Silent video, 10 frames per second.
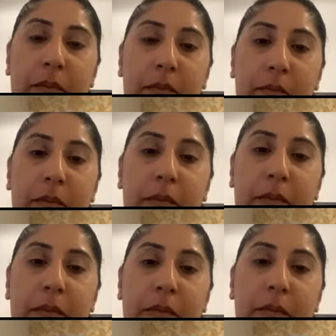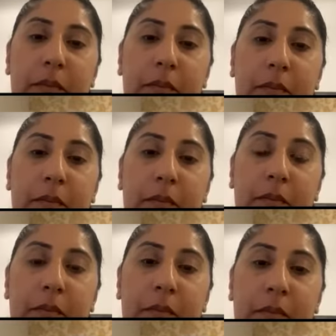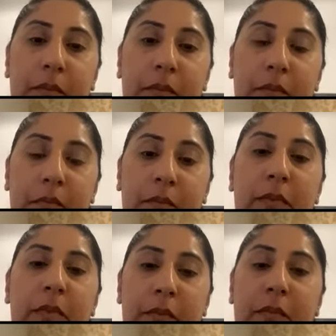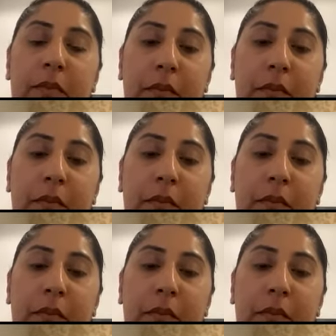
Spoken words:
(silent)